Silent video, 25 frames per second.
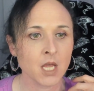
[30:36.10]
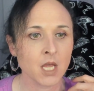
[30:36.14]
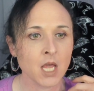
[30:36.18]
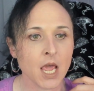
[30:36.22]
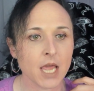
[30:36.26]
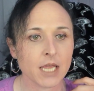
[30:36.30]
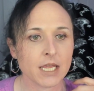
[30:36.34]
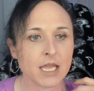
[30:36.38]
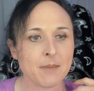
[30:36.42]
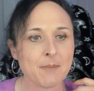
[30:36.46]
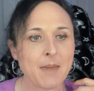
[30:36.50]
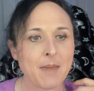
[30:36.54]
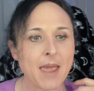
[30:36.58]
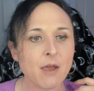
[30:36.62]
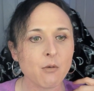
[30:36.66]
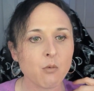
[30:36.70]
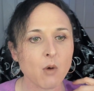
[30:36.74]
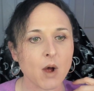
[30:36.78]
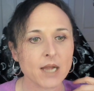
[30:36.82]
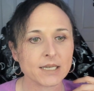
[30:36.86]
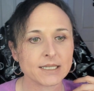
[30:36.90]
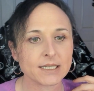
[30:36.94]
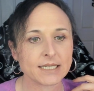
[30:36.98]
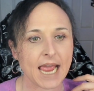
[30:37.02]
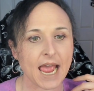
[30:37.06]
You may
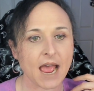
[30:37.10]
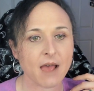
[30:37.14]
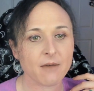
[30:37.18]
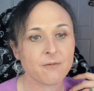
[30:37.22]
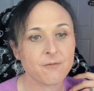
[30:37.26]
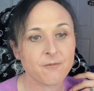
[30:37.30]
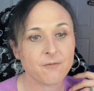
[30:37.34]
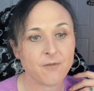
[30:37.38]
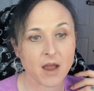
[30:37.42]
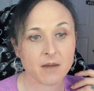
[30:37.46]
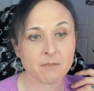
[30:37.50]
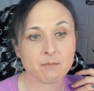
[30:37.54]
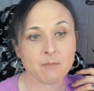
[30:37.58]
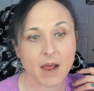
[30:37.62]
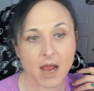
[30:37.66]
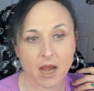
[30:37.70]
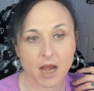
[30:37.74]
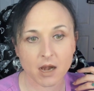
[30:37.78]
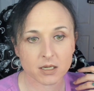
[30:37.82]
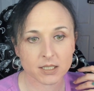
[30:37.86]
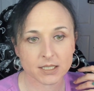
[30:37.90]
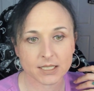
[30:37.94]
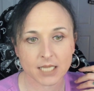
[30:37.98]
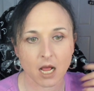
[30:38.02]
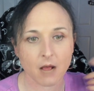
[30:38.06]
want to have fun by
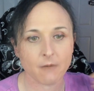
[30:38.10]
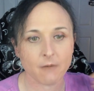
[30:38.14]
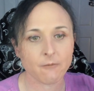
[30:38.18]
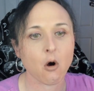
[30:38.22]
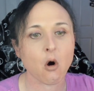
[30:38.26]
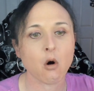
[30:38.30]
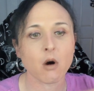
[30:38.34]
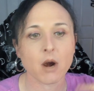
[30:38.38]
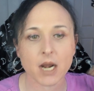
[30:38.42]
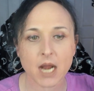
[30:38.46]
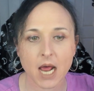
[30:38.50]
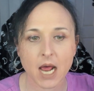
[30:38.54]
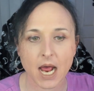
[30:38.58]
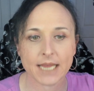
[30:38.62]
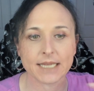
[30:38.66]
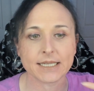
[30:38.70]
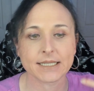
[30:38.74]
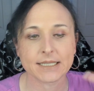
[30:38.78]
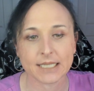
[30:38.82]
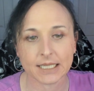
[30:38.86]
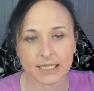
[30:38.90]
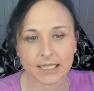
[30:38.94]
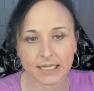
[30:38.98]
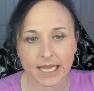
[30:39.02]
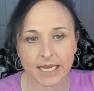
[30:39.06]
yourself or in
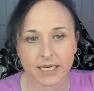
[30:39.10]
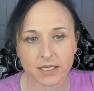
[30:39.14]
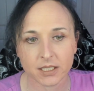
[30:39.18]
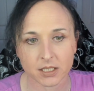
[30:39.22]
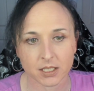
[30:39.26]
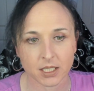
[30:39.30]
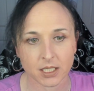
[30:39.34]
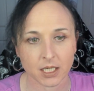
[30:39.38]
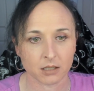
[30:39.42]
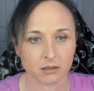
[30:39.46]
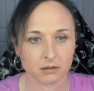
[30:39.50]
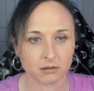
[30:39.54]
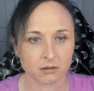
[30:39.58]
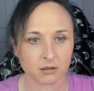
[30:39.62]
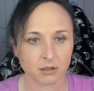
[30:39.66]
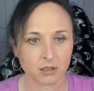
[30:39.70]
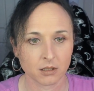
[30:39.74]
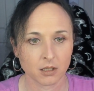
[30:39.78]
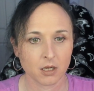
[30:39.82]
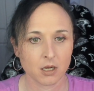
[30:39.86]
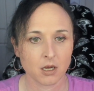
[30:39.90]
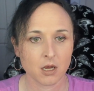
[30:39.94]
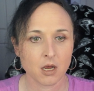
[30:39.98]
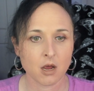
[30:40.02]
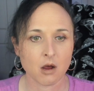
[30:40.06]
isolation.
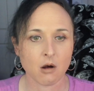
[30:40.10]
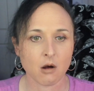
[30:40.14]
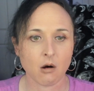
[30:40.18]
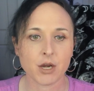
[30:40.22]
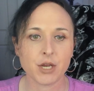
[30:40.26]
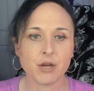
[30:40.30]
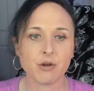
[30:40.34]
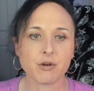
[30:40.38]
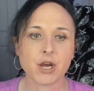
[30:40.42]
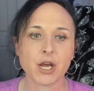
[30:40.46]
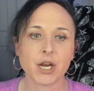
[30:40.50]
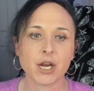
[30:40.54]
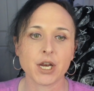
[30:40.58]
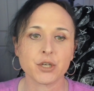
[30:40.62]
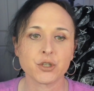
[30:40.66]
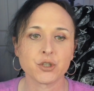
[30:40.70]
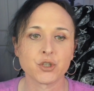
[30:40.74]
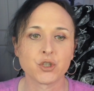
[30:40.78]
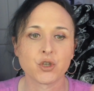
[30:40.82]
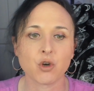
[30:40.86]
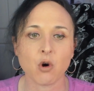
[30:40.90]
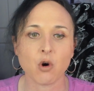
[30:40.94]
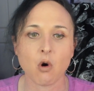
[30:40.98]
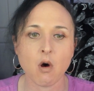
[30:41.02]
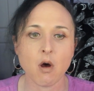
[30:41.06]
Or you could
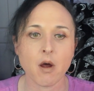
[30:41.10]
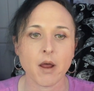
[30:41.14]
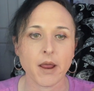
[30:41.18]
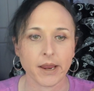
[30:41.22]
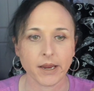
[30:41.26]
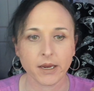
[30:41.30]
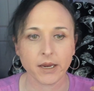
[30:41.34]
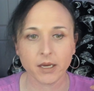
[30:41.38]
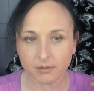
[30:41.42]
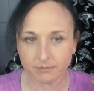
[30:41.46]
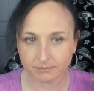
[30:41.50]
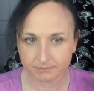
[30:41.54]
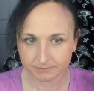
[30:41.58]
enjoy